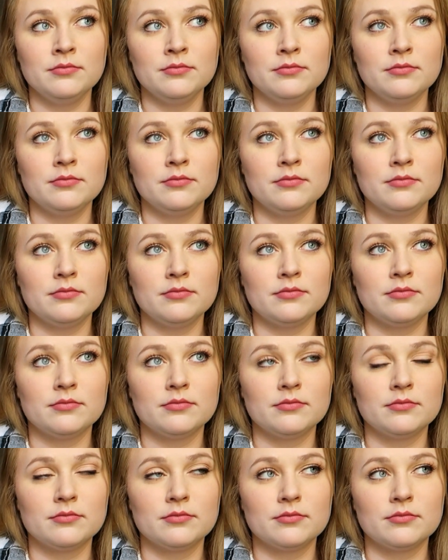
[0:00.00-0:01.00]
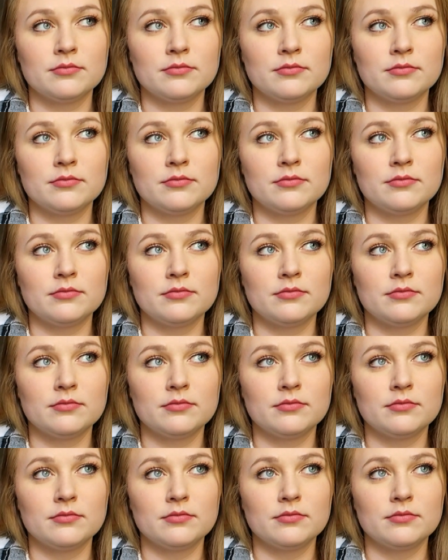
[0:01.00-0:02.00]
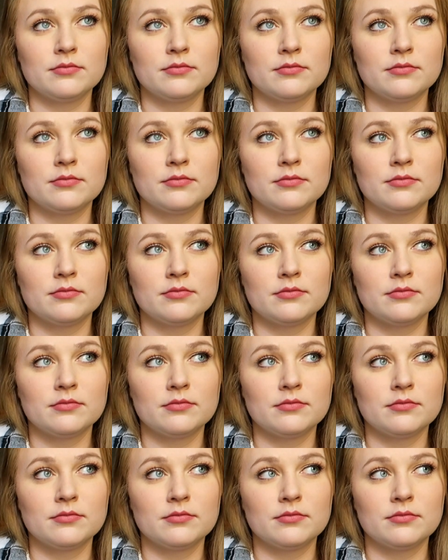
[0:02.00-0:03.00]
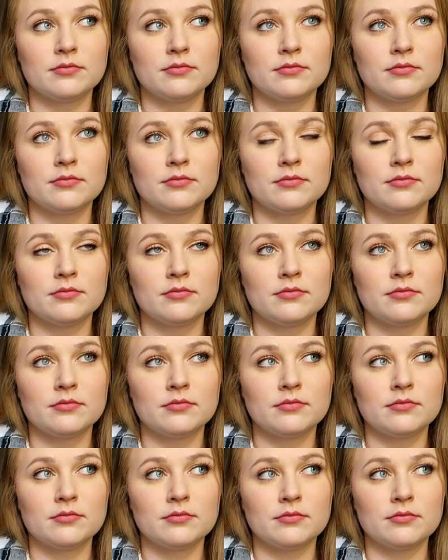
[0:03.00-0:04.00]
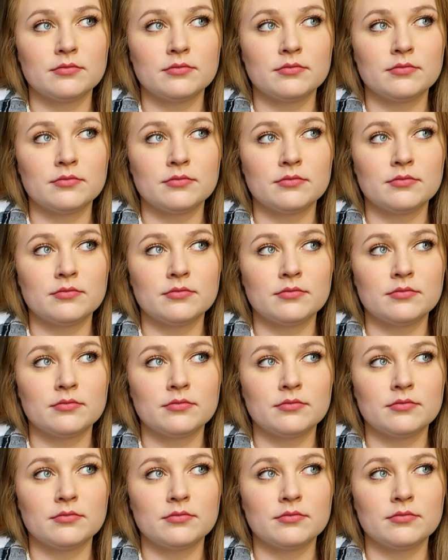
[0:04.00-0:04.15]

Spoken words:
[no speech]